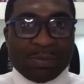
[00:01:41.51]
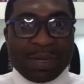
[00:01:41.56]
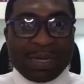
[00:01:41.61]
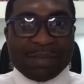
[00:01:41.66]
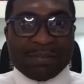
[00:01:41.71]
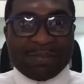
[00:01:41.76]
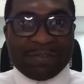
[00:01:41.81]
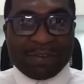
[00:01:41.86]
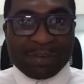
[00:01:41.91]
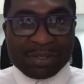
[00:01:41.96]

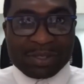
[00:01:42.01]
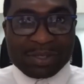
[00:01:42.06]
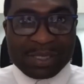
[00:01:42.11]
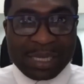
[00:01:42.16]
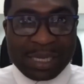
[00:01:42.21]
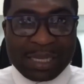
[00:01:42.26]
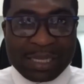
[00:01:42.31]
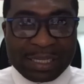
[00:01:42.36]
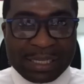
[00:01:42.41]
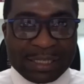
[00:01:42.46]
by first
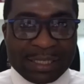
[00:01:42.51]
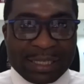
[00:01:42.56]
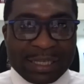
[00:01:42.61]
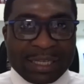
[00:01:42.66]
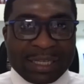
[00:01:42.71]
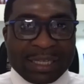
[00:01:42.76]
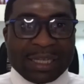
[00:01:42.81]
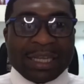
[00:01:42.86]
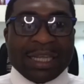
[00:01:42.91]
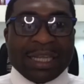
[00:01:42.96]
saying
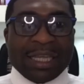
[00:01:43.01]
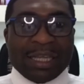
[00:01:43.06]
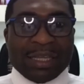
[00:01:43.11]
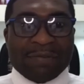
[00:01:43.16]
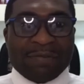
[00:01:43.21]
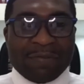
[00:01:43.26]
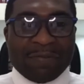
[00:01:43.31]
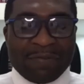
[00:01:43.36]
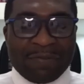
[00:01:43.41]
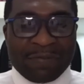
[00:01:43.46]
a